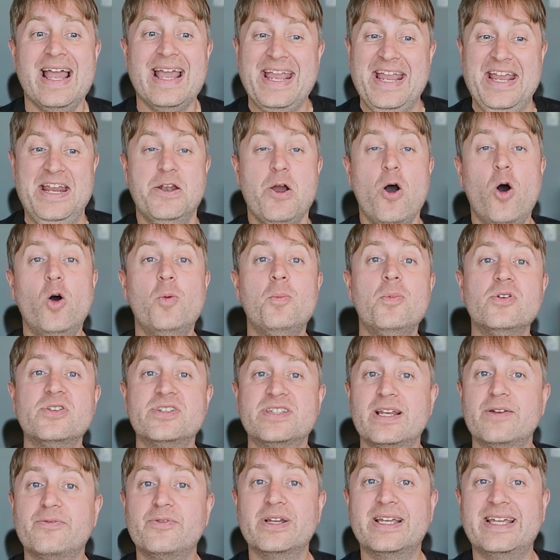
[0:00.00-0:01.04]
In
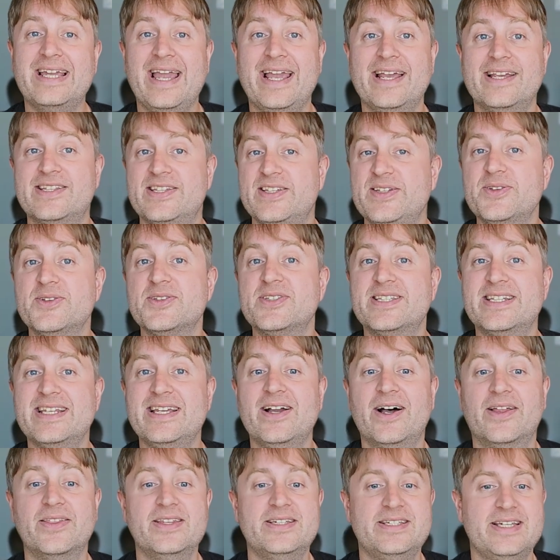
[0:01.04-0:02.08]
almost every case you'll see
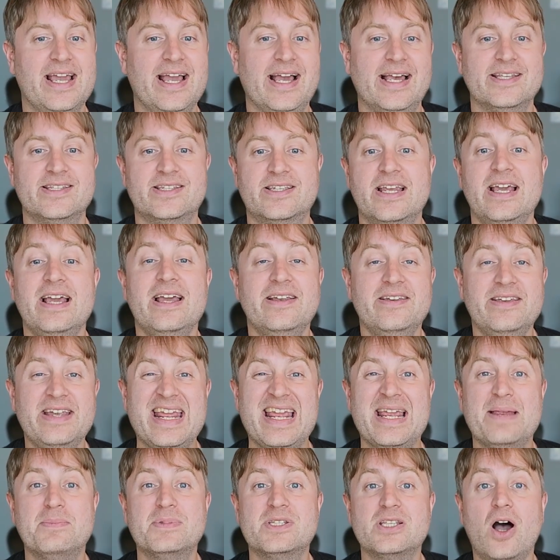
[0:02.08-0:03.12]
on the test,
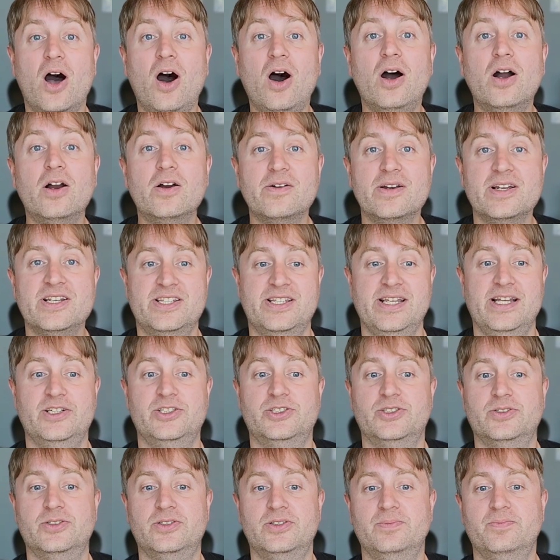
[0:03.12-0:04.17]
names are
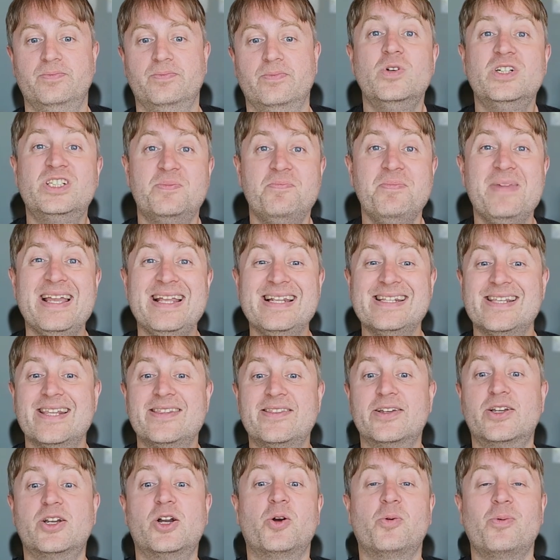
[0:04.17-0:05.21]
essential, which means that
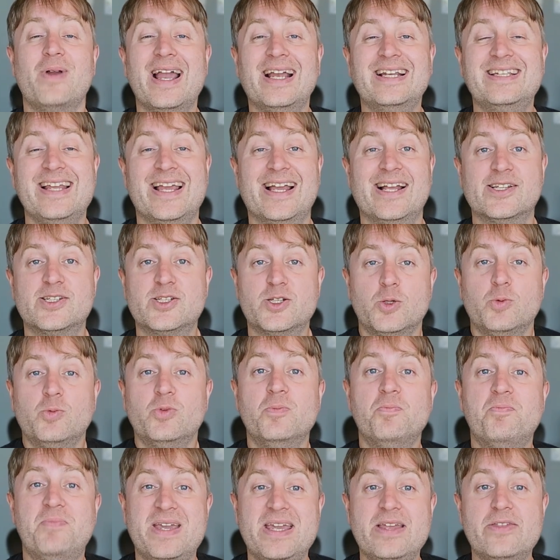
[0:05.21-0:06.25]
the correct answer
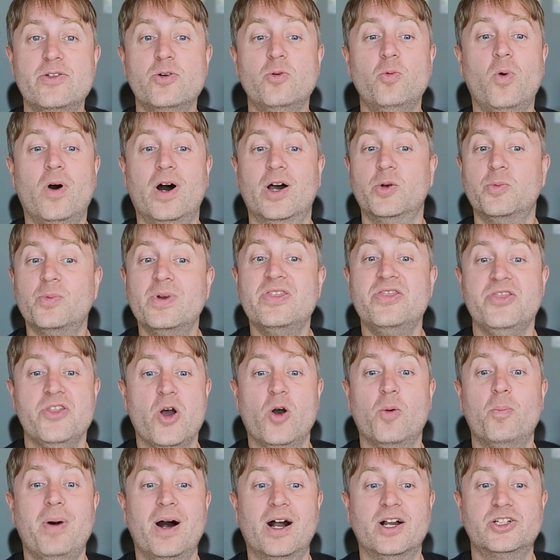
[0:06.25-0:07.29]
will be the one with
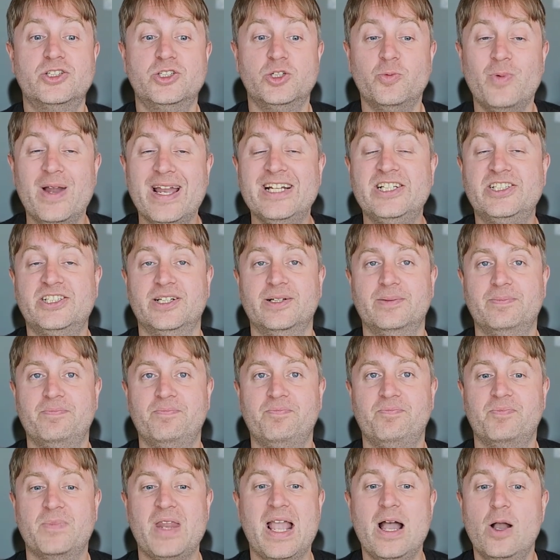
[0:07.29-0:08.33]
no punctuation,
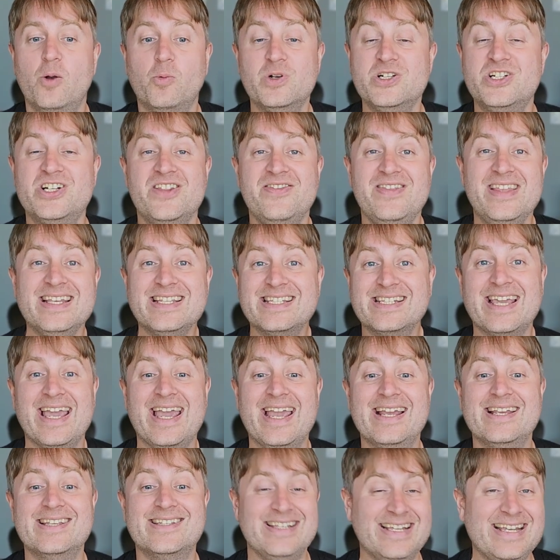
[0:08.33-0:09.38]
which in this
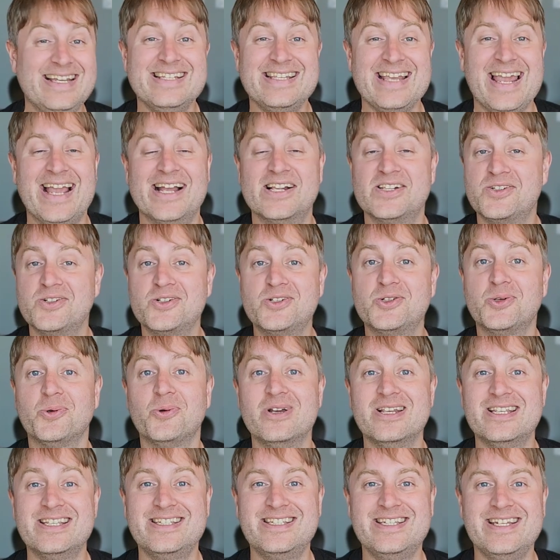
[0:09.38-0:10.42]
case is answer
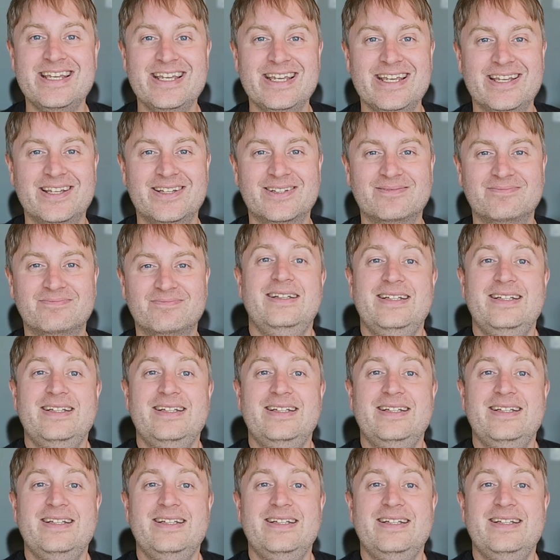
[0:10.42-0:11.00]
choice D.